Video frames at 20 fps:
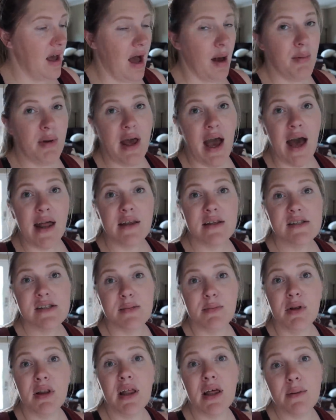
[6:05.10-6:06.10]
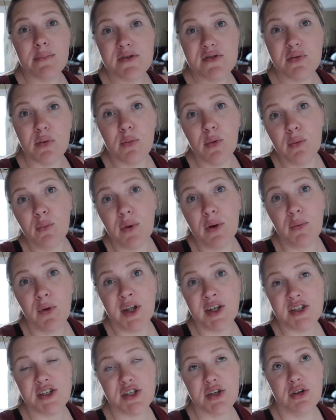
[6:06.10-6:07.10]
I'm gonna add in some clips from when we
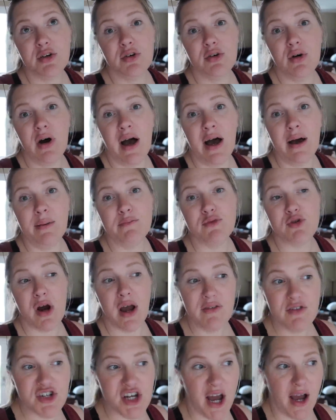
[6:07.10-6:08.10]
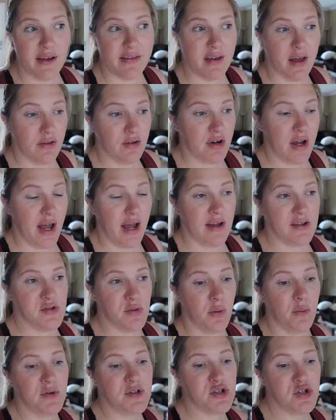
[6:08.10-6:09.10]
went to um, Drive Shack the other day. So
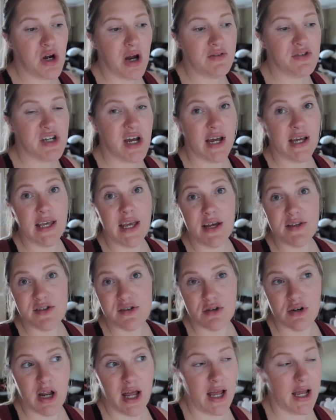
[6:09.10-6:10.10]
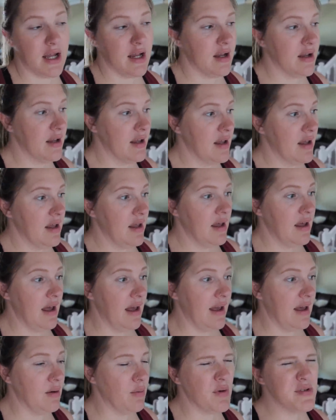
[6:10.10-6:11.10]
we went to Drive Shack yesterday,
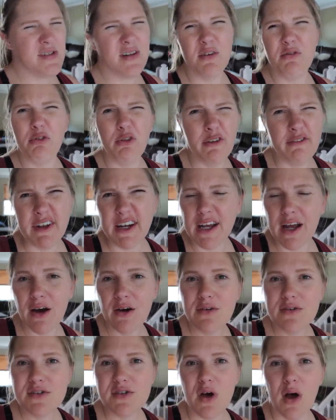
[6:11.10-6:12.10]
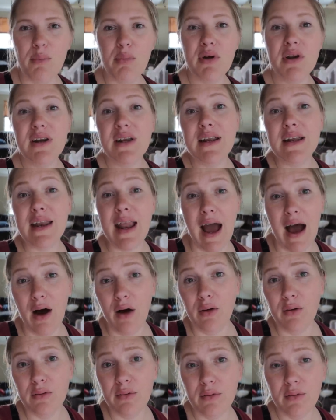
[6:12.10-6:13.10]
and it wasn't a full video, so I'll put it in
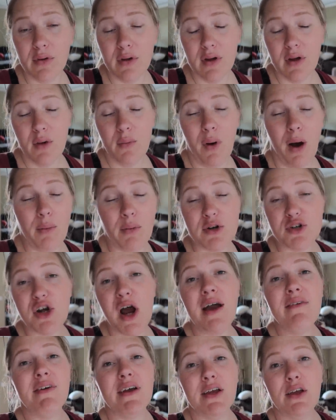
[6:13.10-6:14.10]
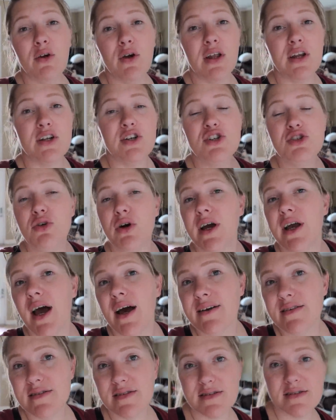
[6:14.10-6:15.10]
now while we're driving. You can enjoy
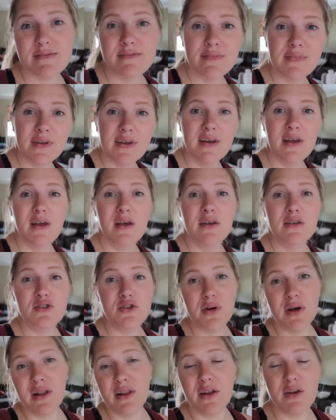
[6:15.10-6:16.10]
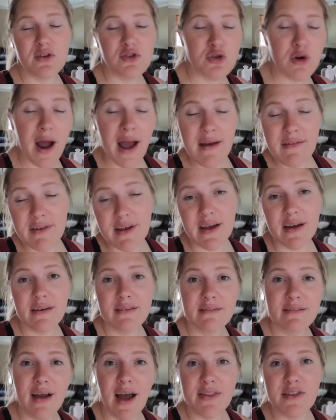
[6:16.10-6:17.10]
us doing a little
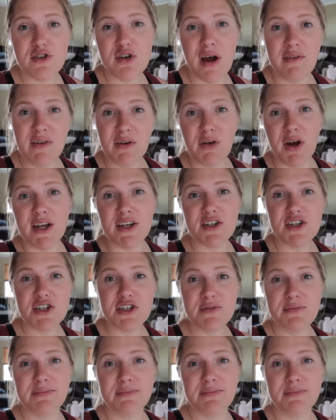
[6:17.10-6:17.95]
driving at the driving range.